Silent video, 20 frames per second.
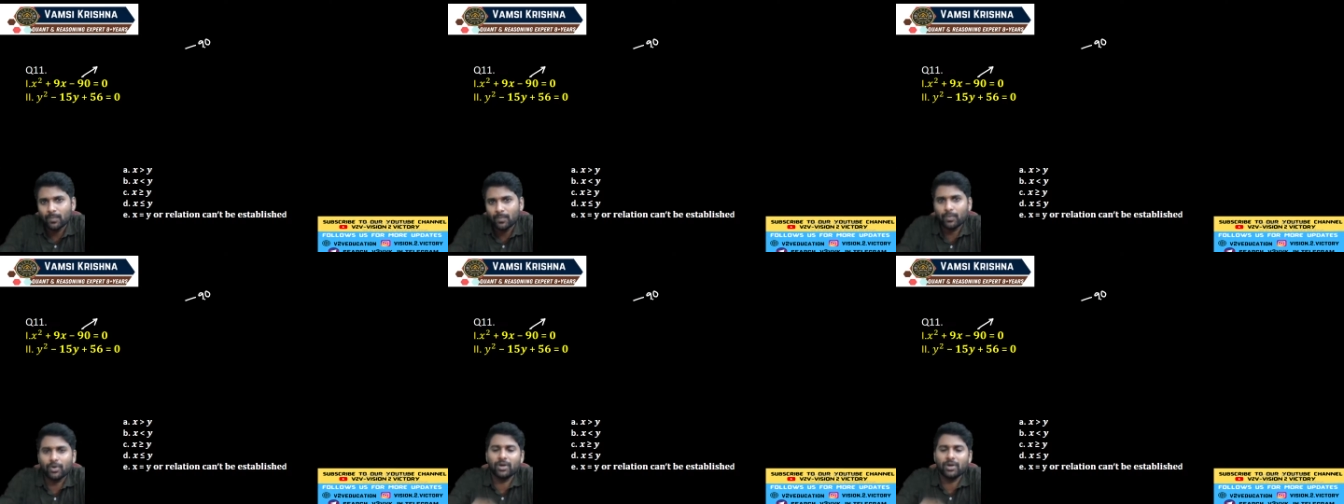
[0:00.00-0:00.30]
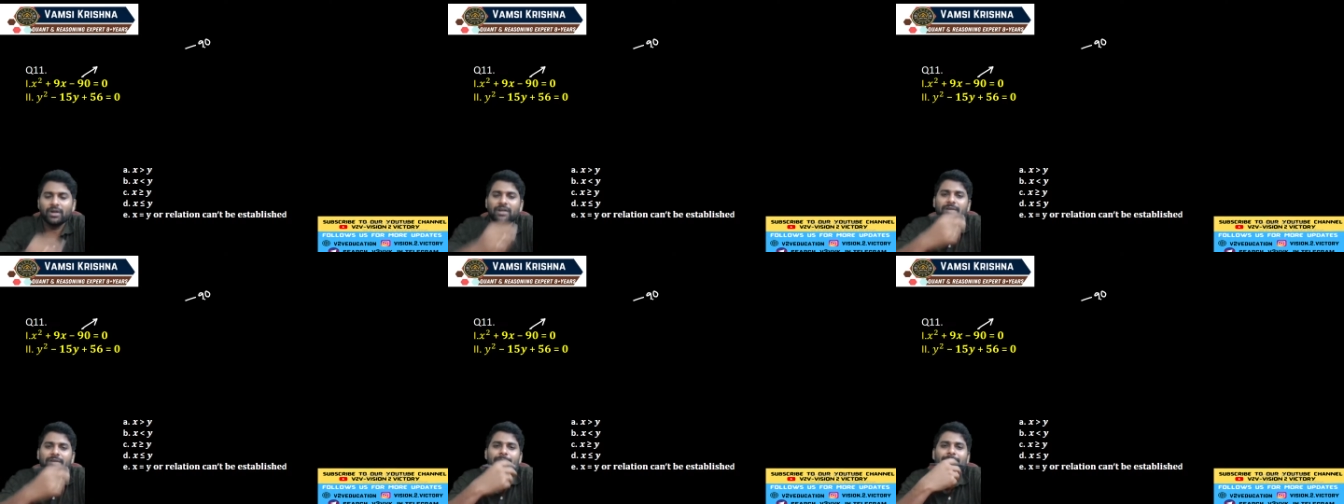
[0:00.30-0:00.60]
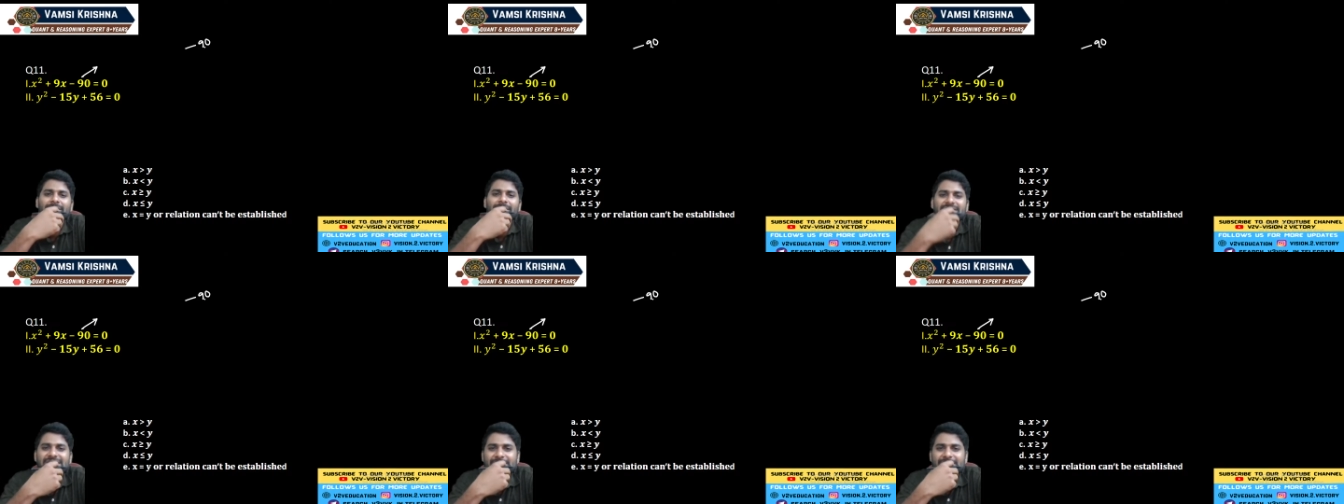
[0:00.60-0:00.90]
product
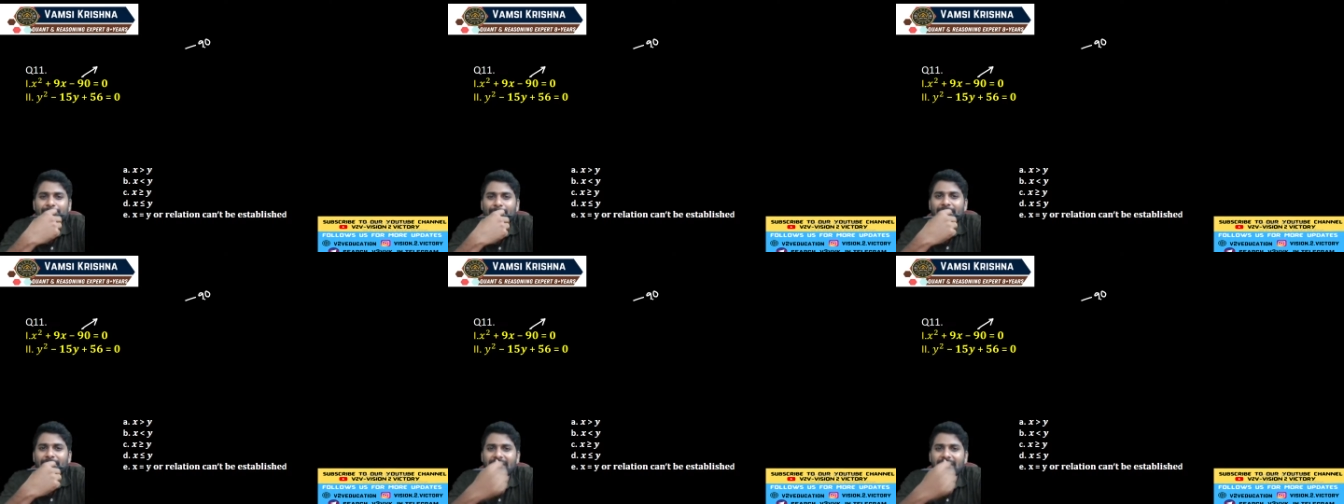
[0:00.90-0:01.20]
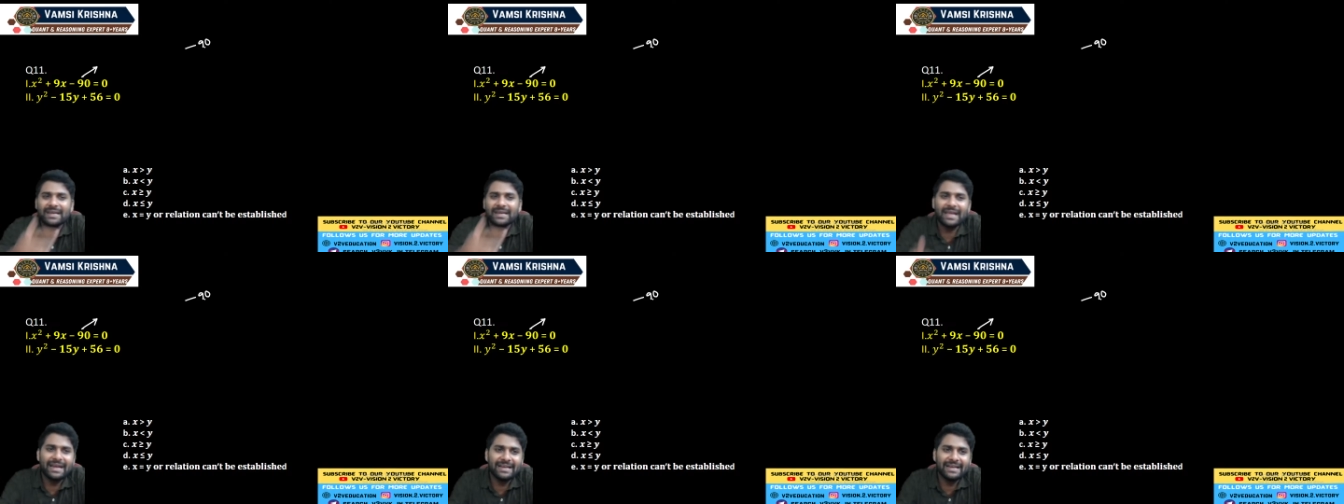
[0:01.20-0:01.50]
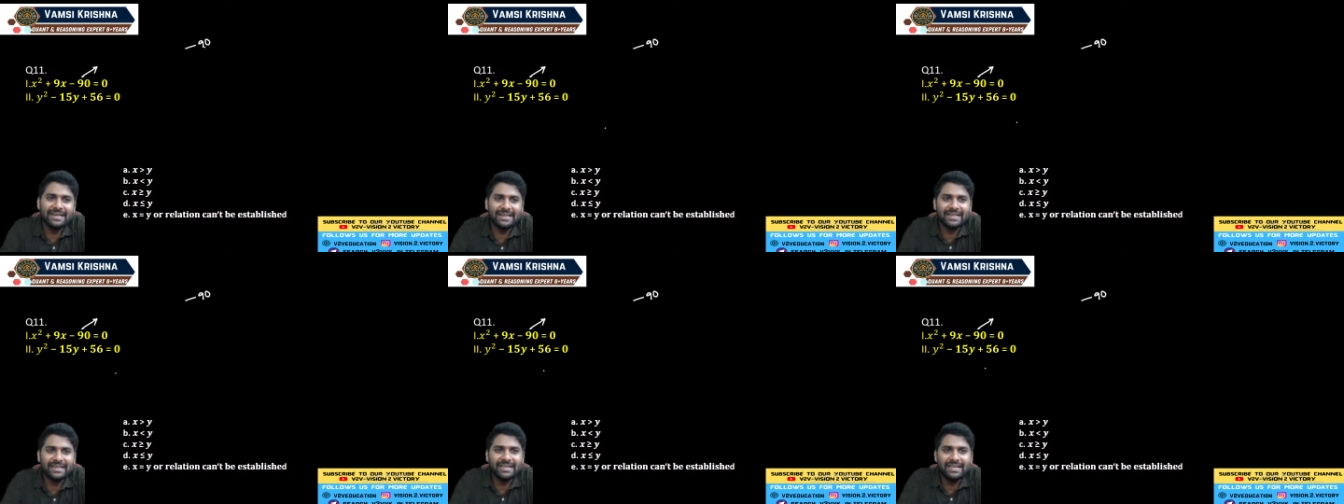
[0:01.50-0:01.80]
must be
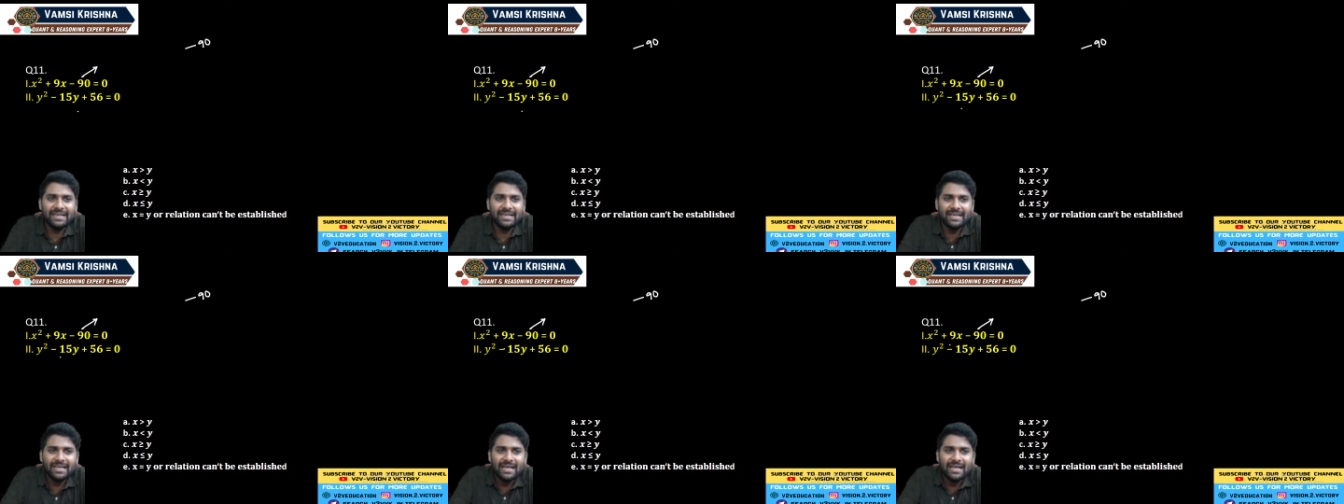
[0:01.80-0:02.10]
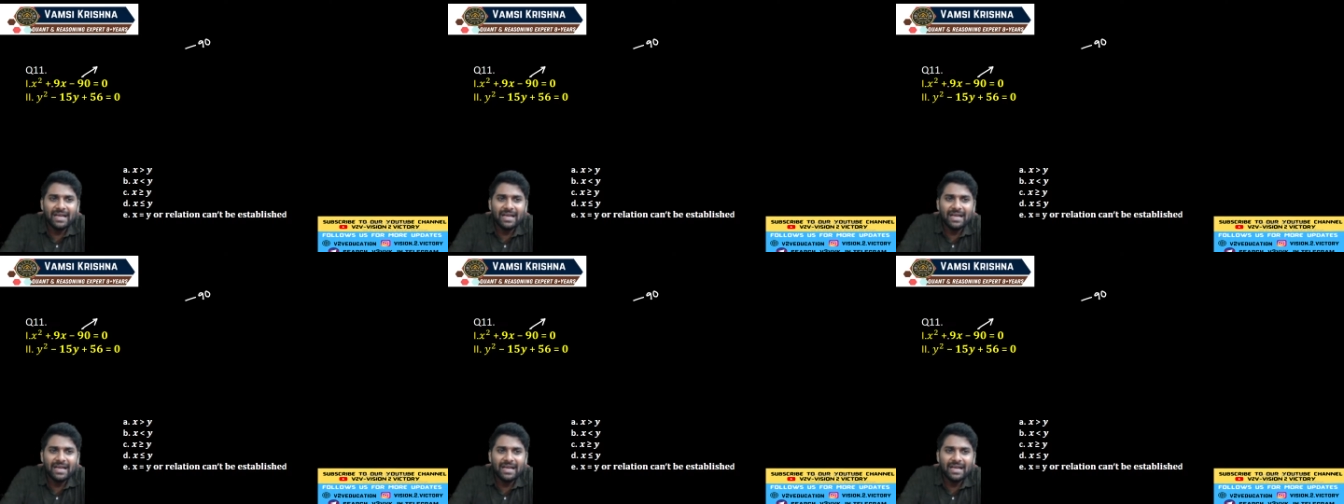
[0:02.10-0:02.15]
90